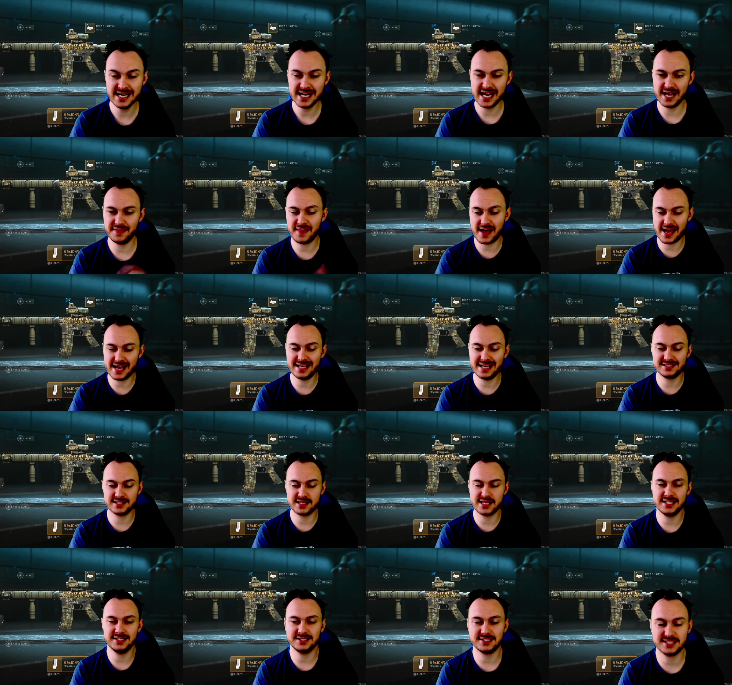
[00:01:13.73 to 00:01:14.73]
and that is
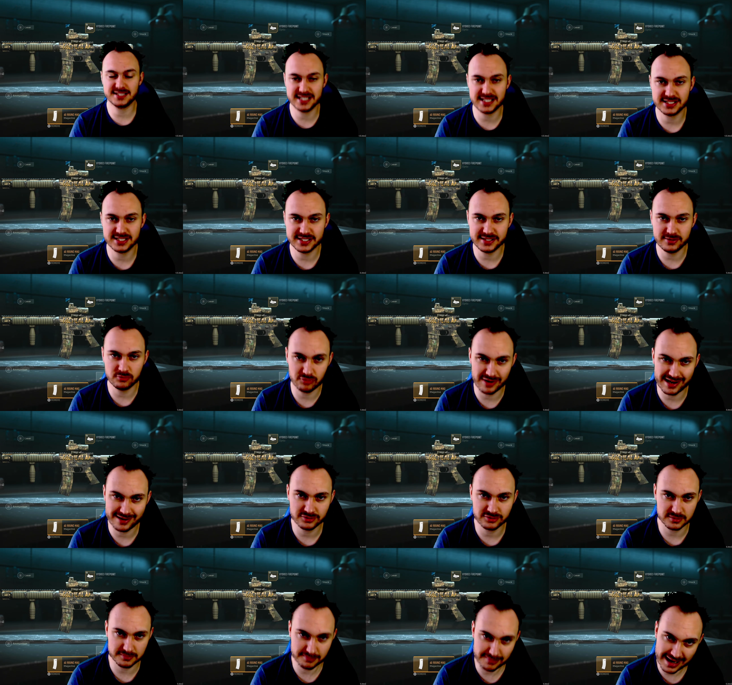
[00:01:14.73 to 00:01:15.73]
the 60
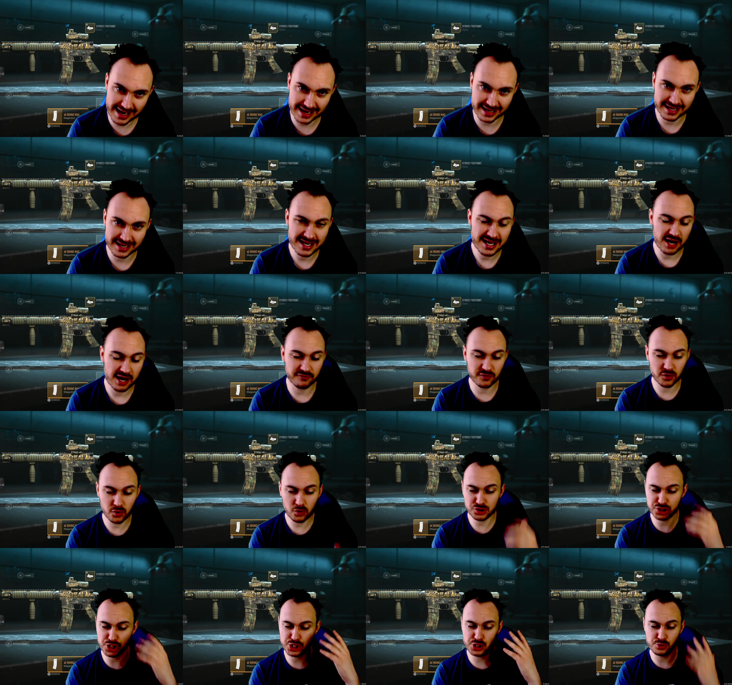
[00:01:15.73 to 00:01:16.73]
round mag. Of
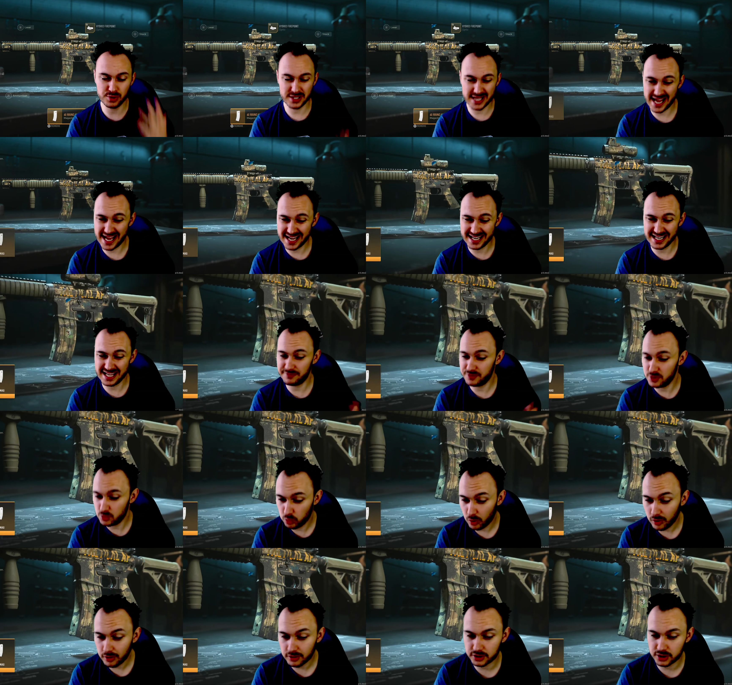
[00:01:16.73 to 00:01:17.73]
course, you can, if you
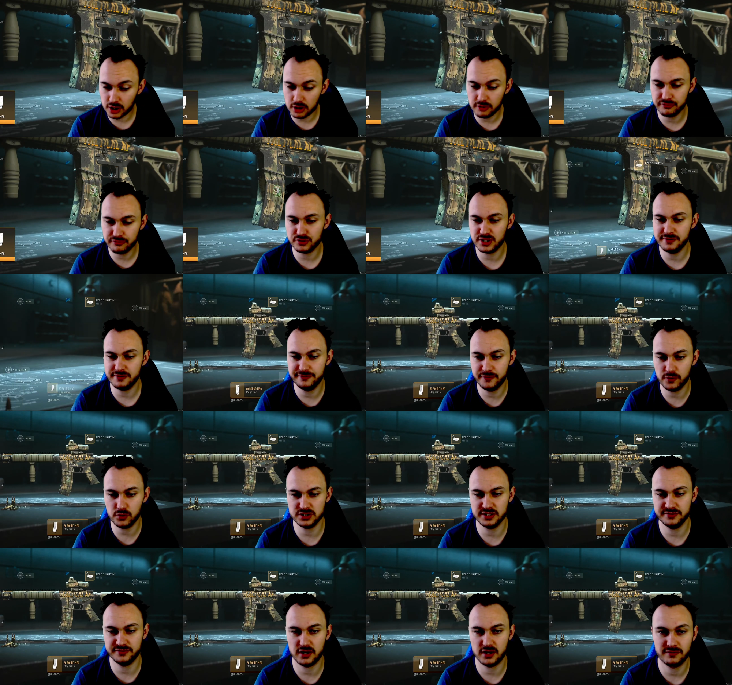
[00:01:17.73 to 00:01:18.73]
want, go for the
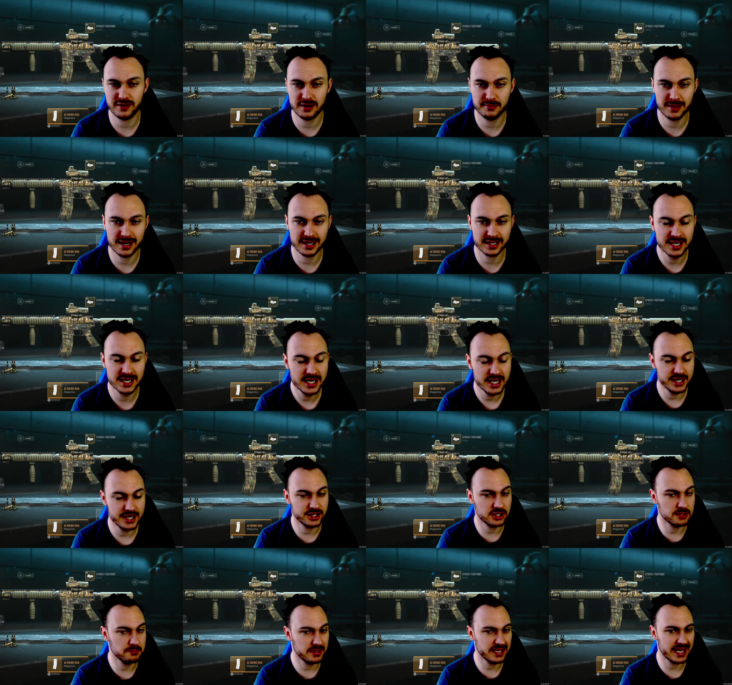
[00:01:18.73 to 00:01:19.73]
45 round mag, and you
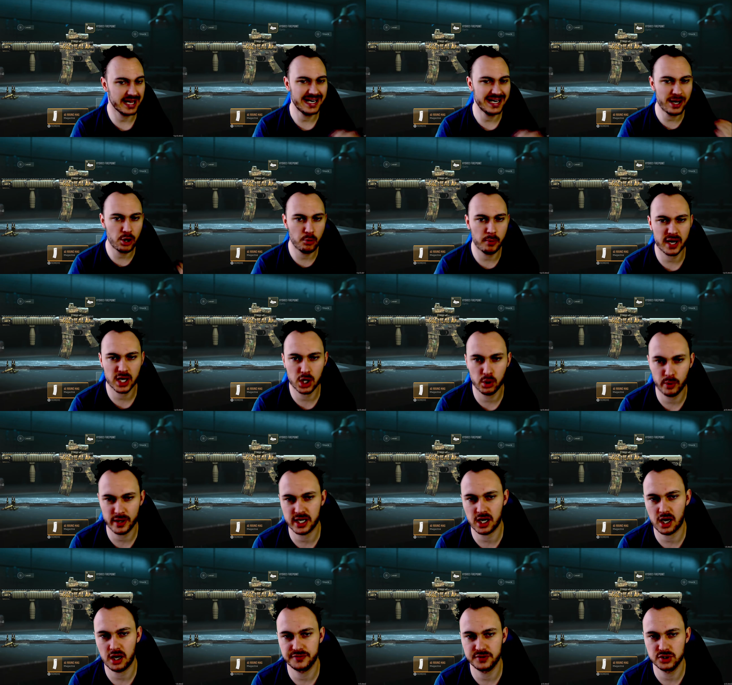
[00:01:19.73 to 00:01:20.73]
can be a little bit quicker
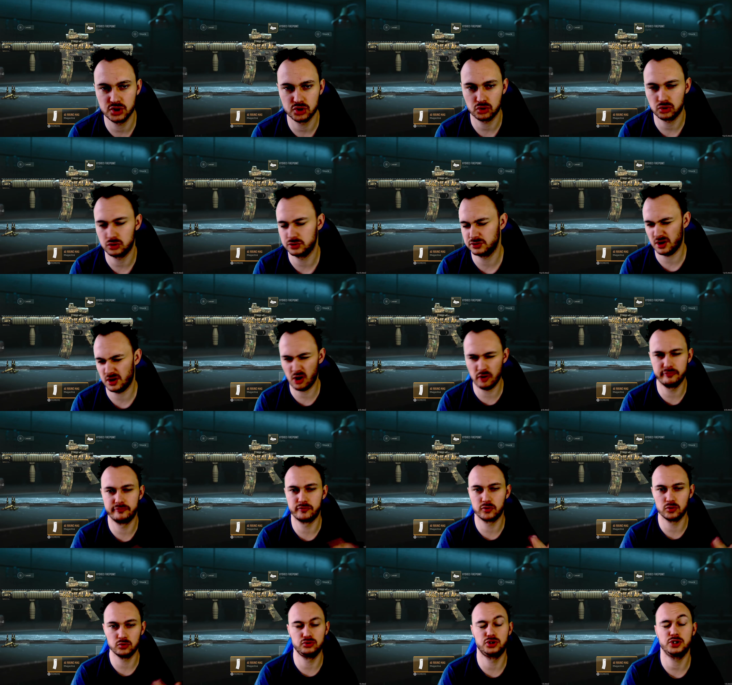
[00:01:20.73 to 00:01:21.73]
on the draw and
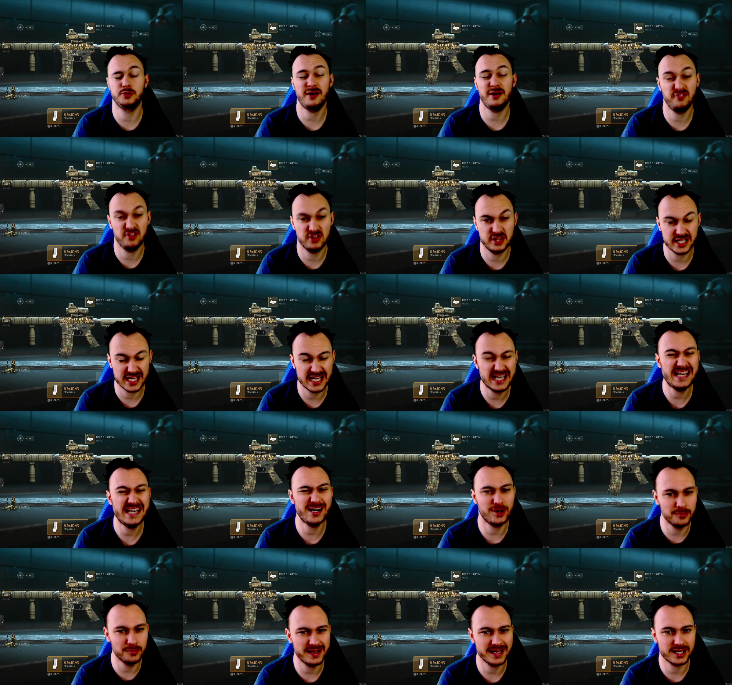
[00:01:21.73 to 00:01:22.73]
overall do everything a little
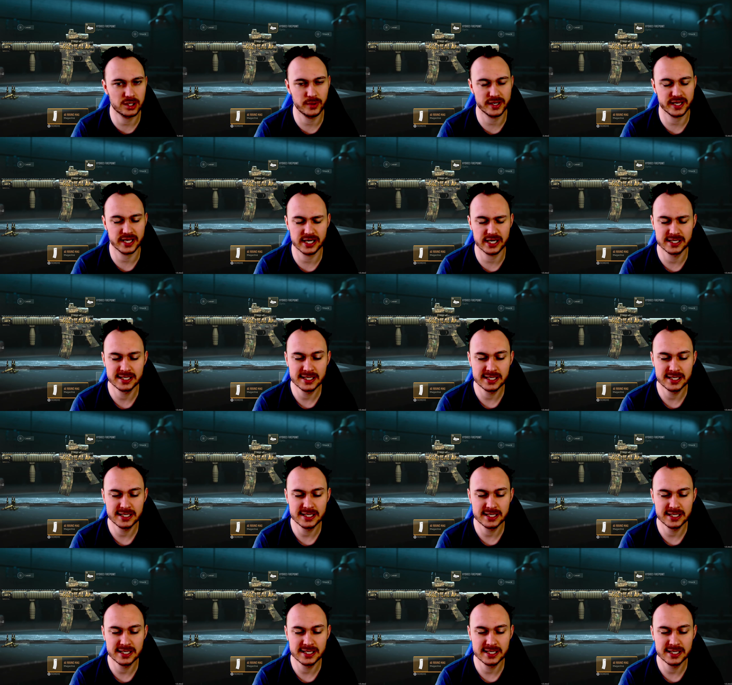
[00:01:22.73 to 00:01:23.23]
bit quicker,